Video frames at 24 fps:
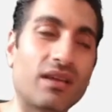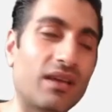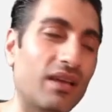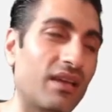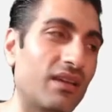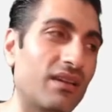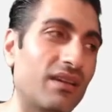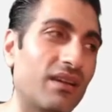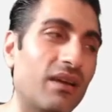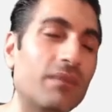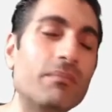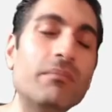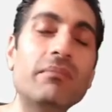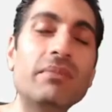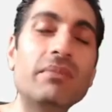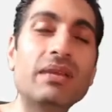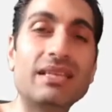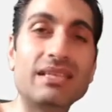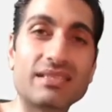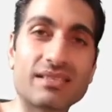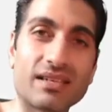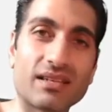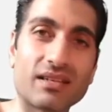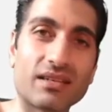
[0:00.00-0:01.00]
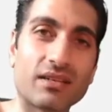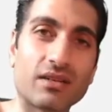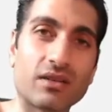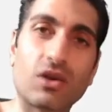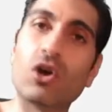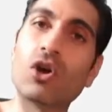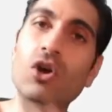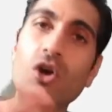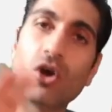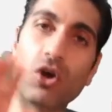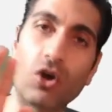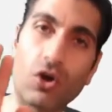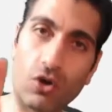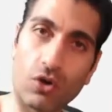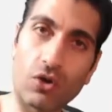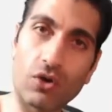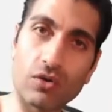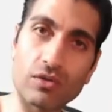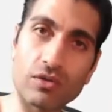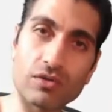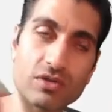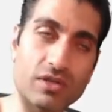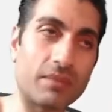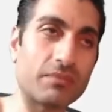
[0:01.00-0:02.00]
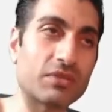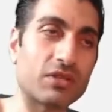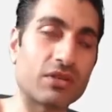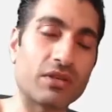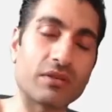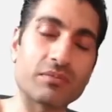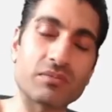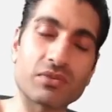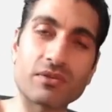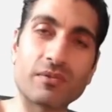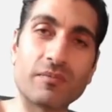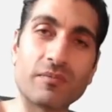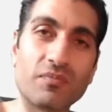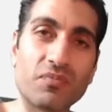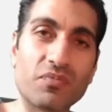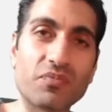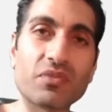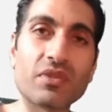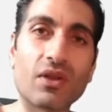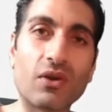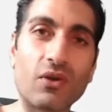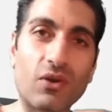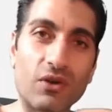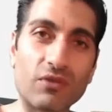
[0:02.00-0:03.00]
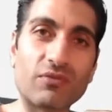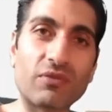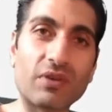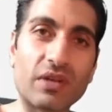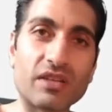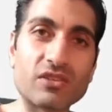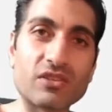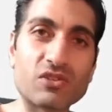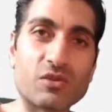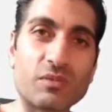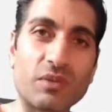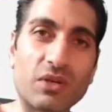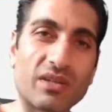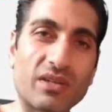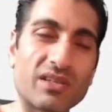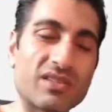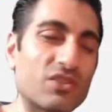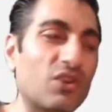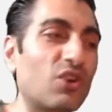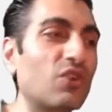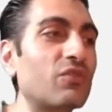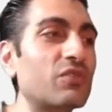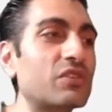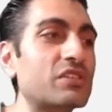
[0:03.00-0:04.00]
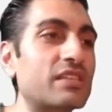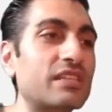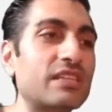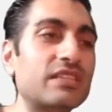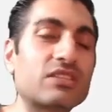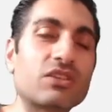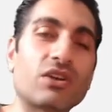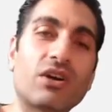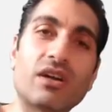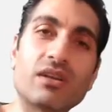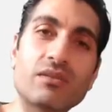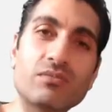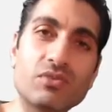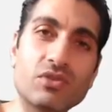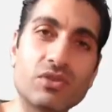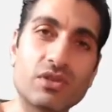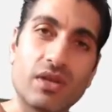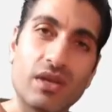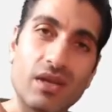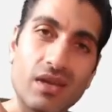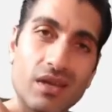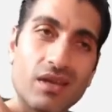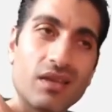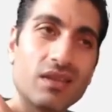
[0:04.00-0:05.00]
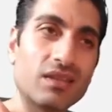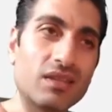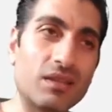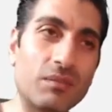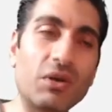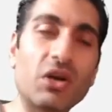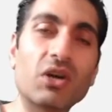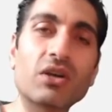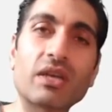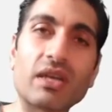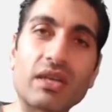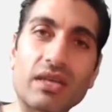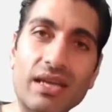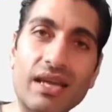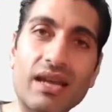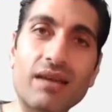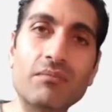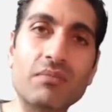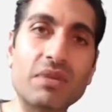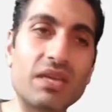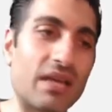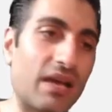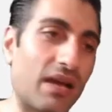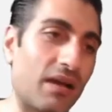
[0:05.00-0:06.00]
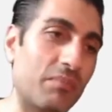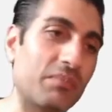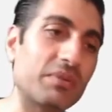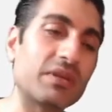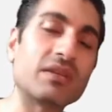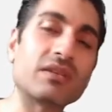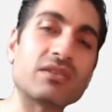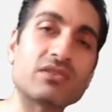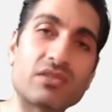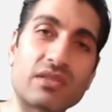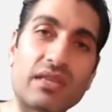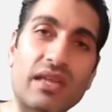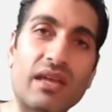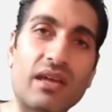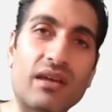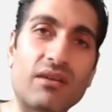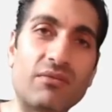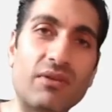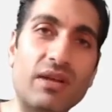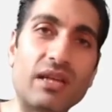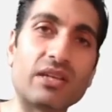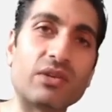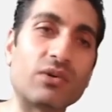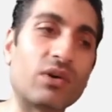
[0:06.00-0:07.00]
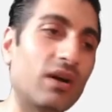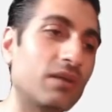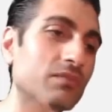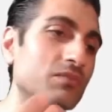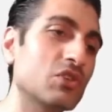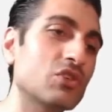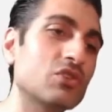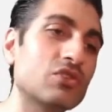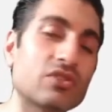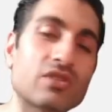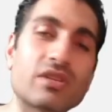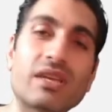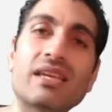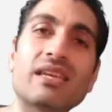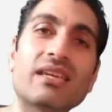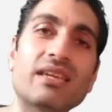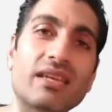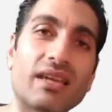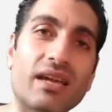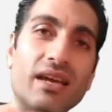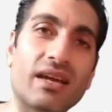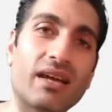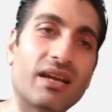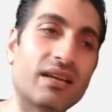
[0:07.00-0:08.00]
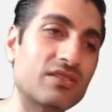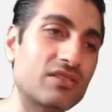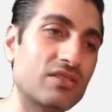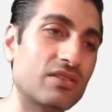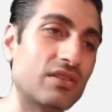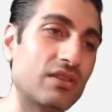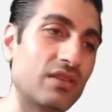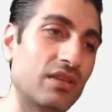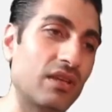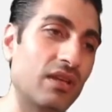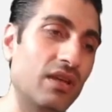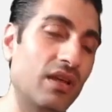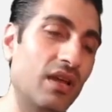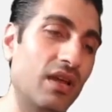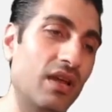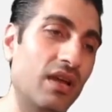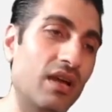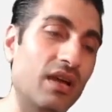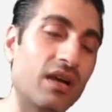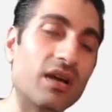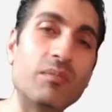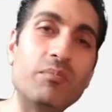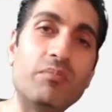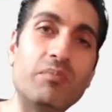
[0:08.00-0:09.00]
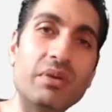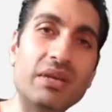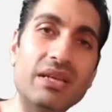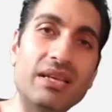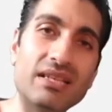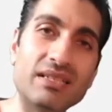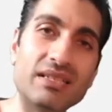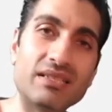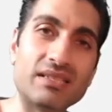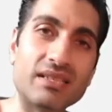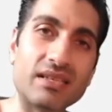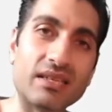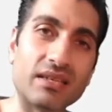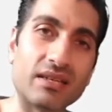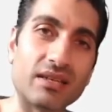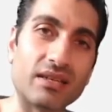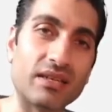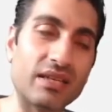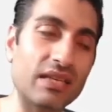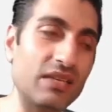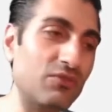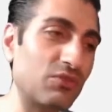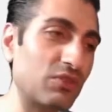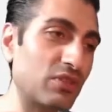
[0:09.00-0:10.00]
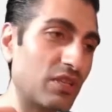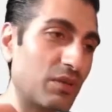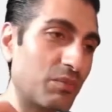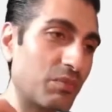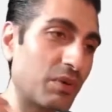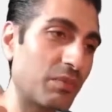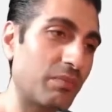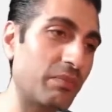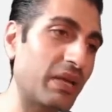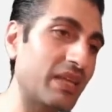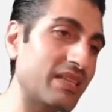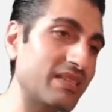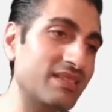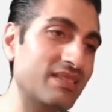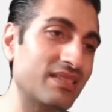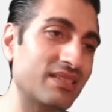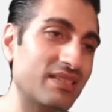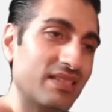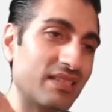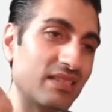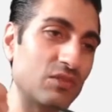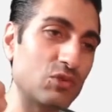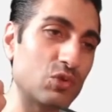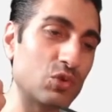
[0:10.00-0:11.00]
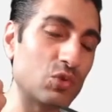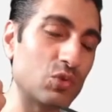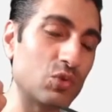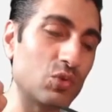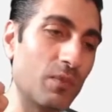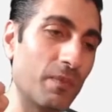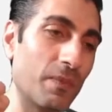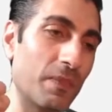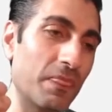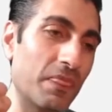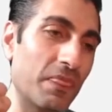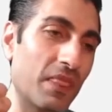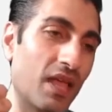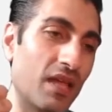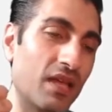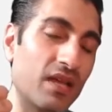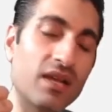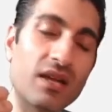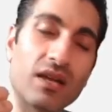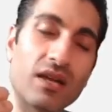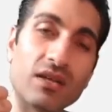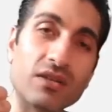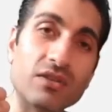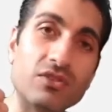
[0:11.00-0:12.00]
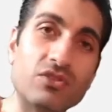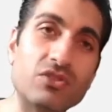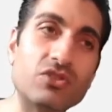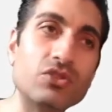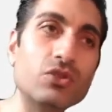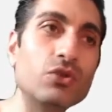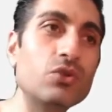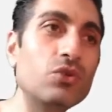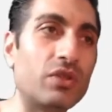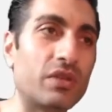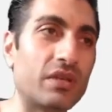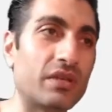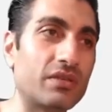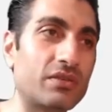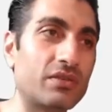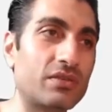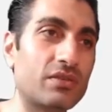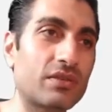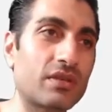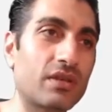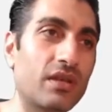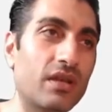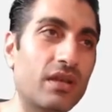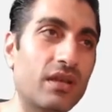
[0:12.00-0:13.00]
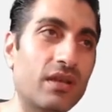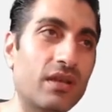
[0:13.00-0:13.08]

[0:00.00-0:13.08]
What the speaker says: like a millisecond sometimes on financial markets. Obviously, times the market can be happy and stay at value. I'm just saying it has the ability, even the propensity to do this,